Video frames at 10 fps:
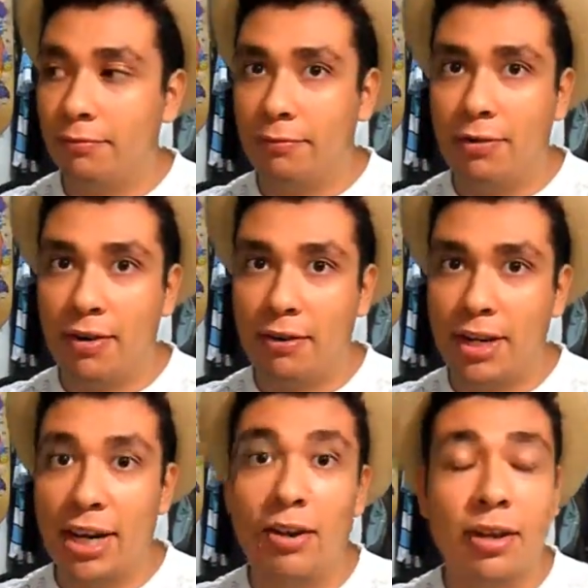around
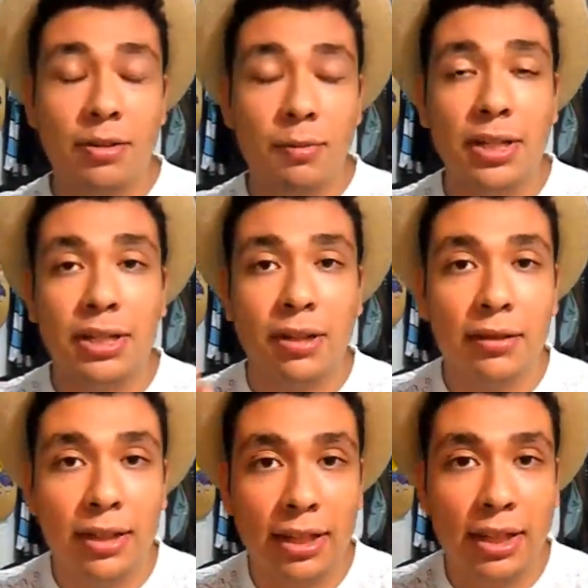here in the window,
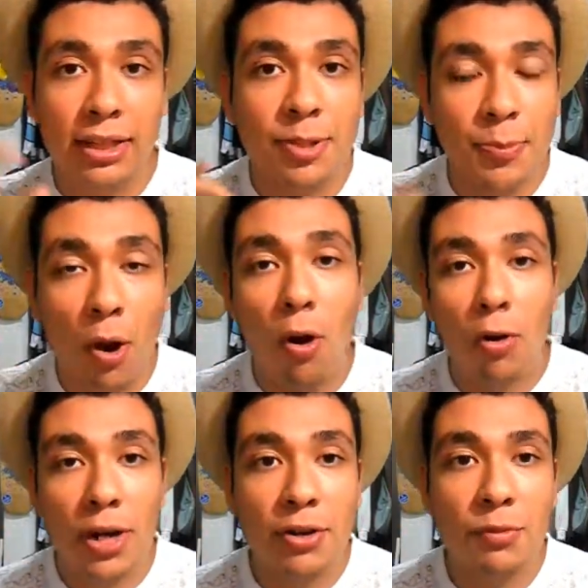that it's
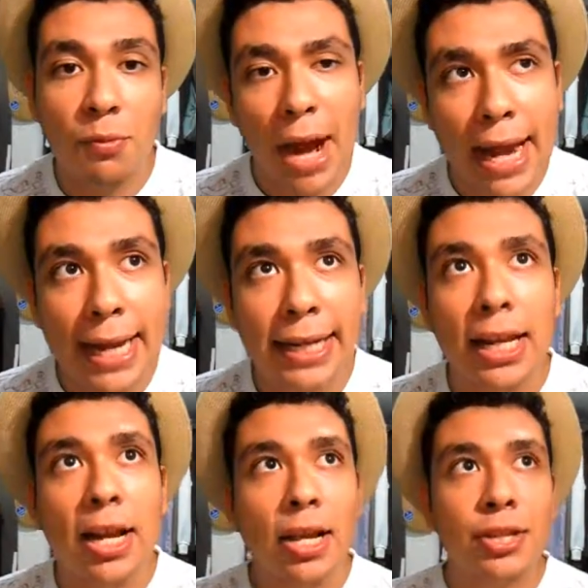pouring rain,
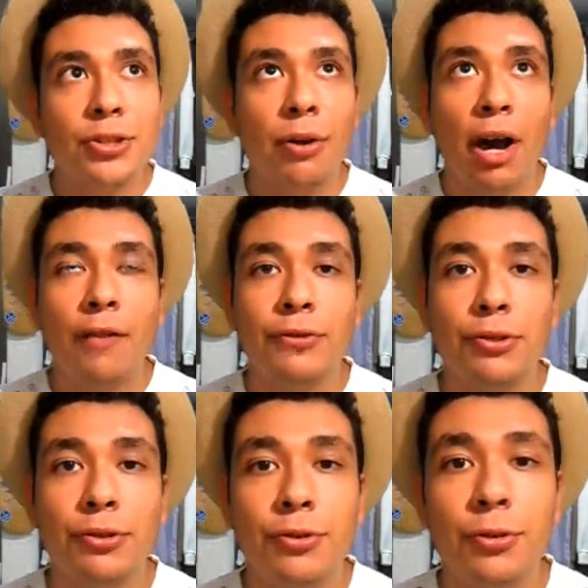so I have
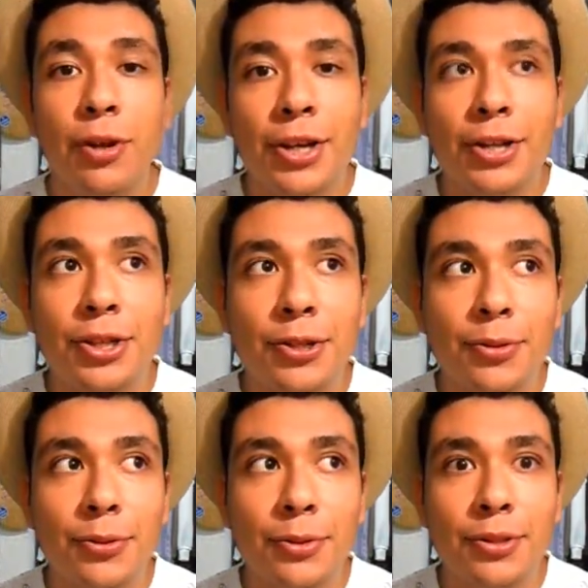to
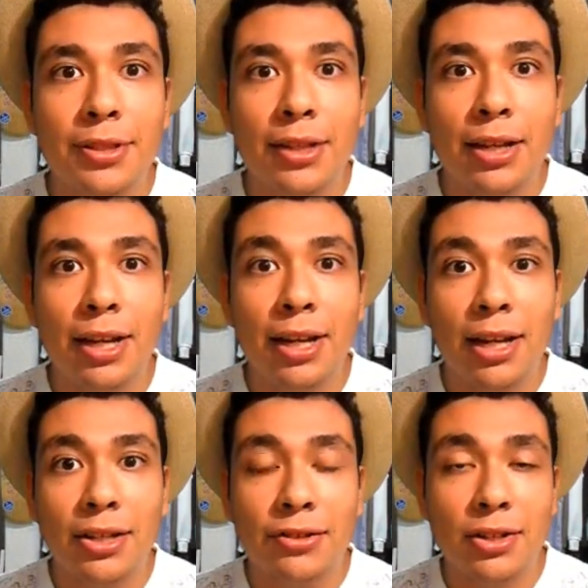use
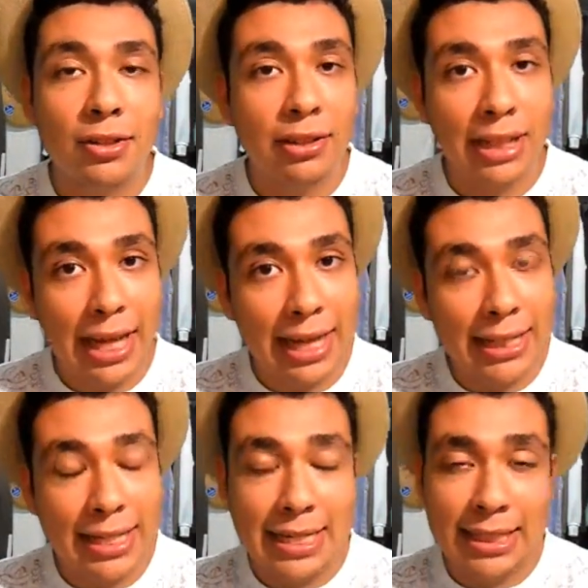electrical
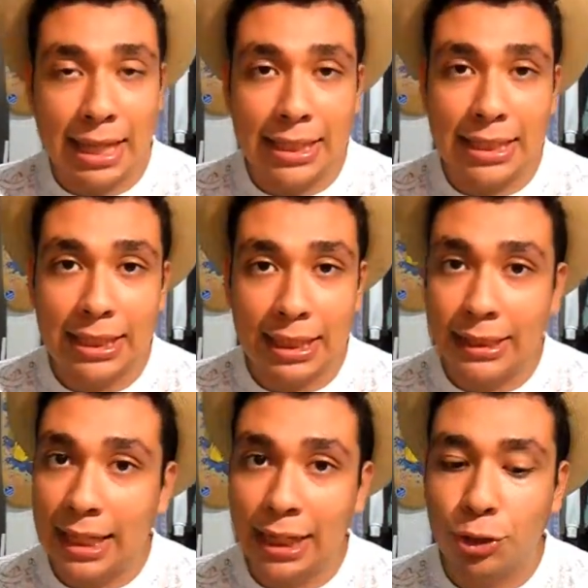light and not
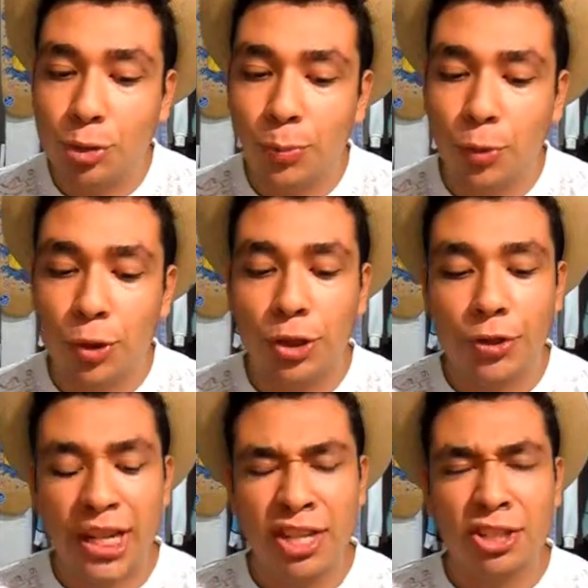sunlight no more.
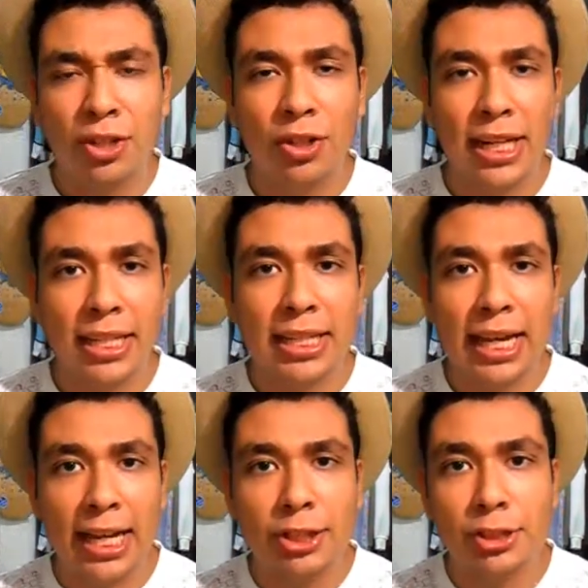Okay, so let's
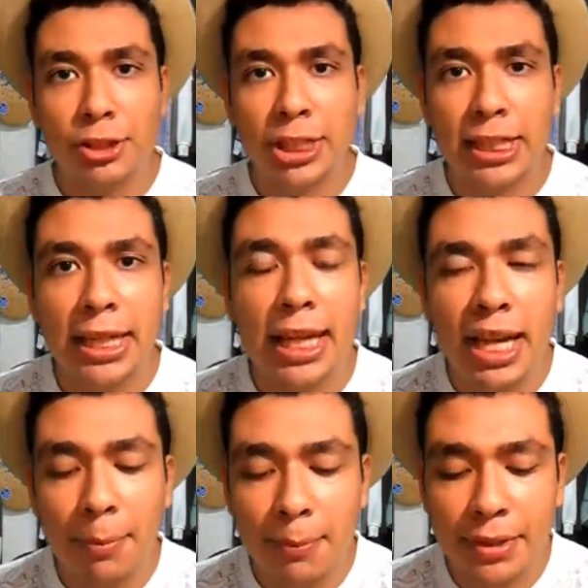get to the
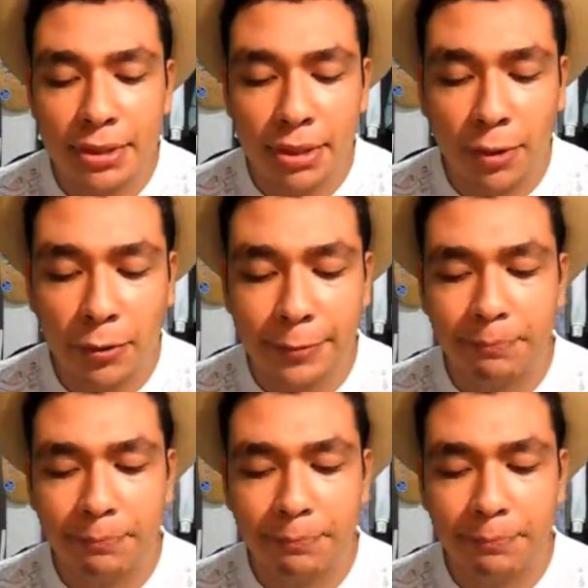episode.